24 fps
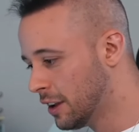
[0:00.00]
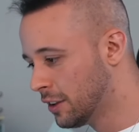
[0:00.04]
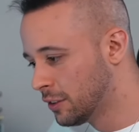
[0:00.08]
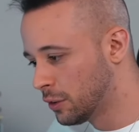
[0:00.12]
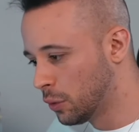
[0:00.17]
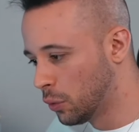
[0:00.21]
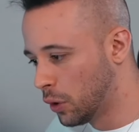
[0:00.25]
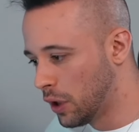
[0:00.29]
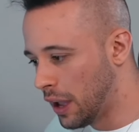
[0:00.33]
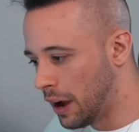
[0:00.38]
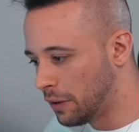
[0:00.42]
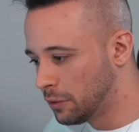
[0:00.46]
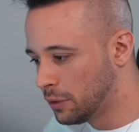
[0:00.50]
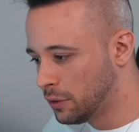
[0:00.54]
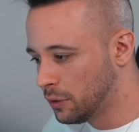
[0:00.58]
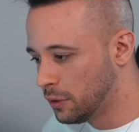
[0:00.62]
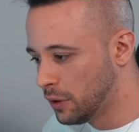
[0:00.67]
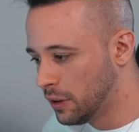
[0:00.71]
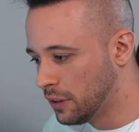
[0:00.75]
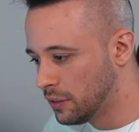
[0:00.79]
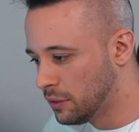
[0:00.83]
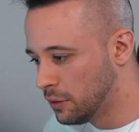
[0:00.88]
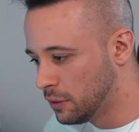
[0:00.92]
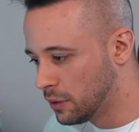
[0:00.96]
So what you have to do
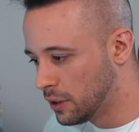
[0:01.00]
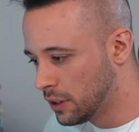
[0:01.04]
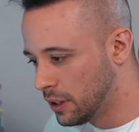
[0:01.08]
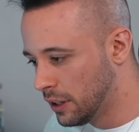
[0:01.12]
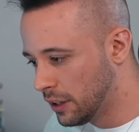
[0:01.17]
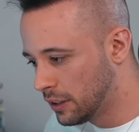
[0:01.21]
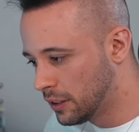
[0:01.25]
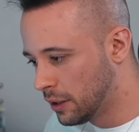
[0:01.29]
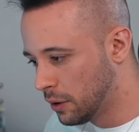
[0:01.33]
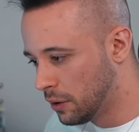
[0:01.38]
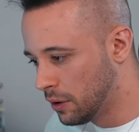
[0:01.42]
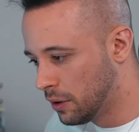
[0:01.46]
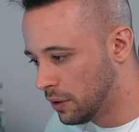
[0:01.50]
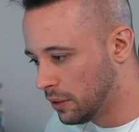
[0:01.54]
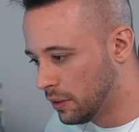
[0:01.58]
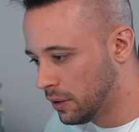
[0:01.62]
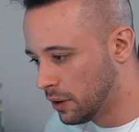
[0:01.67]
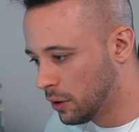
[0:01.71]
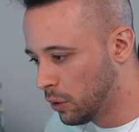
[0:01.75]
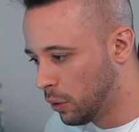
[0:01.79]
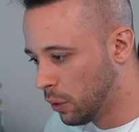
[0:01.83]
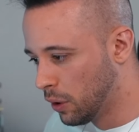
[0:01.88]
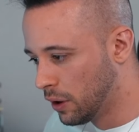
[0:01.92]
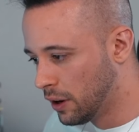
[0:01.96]
is you click
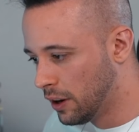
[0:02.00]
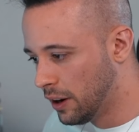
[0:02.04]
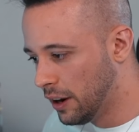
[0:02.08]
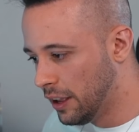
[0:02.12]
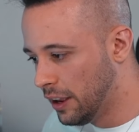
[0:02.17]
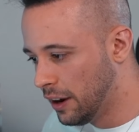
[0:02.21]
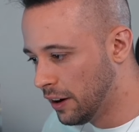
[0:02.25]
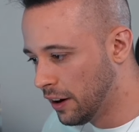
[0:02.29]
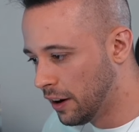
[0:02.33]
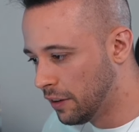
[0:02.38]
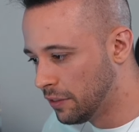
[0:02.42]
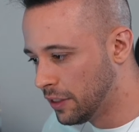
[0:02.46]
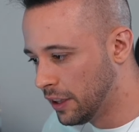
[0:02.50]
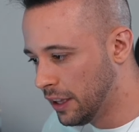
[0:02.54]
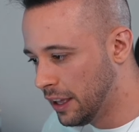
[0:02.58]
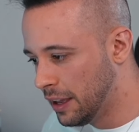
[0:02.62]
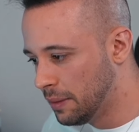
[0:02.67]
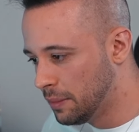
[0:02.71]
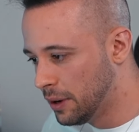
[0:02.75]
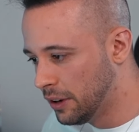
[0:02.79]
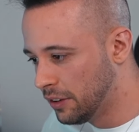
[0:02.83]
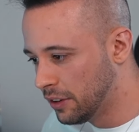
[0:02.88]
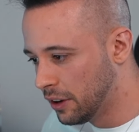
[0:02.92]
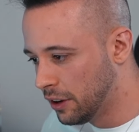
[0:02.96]
the corner here of the
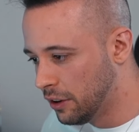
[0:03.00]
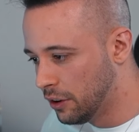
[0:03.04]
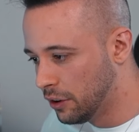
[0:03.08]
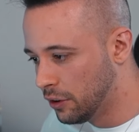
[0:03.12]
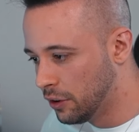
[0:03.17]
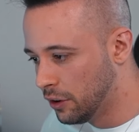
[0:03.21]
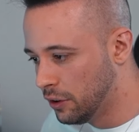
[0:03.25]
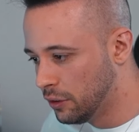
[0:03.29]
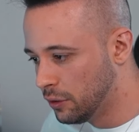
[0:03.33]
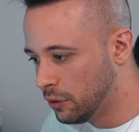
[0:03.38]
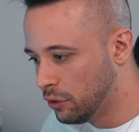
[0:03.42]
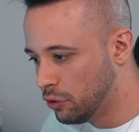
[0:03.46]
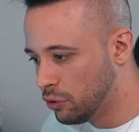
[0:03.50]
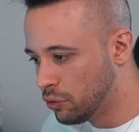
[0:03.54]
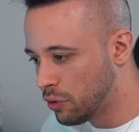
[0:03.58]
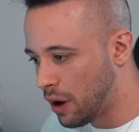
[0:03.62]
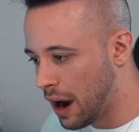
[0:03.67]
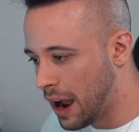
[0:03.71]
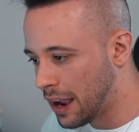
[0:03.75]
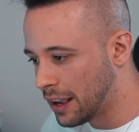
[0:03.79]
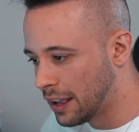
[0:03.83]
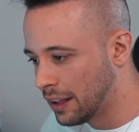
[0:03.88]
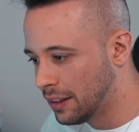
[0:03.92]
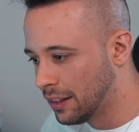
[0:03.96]
image and you're going to
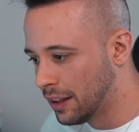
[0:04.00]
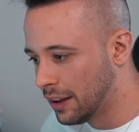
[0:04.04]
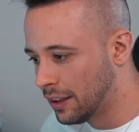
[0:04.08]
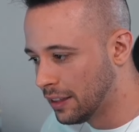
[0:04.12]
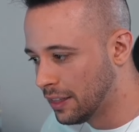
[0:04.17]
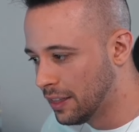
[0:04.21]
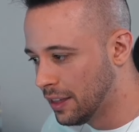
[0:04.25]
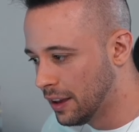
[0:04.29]
drag it like